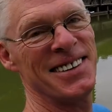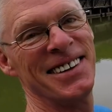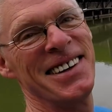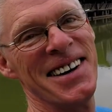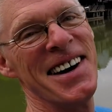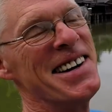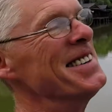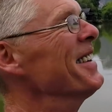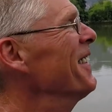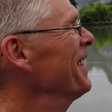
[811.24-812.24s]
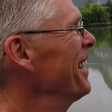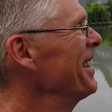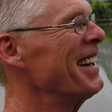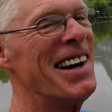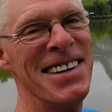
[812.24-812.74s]
Yeah, I know,
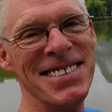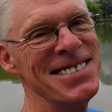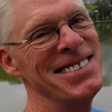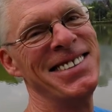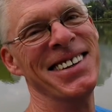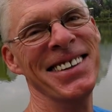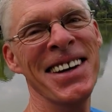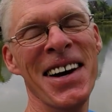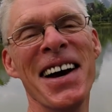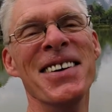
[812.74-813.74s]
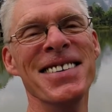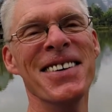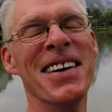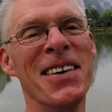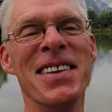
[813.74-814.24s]
like, guys, this is
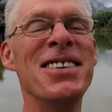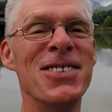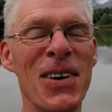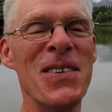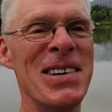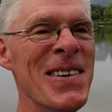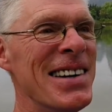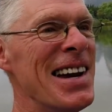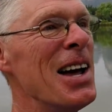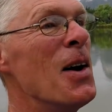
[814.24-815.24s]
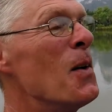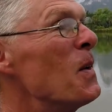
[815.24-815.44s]
this is what we're doing today.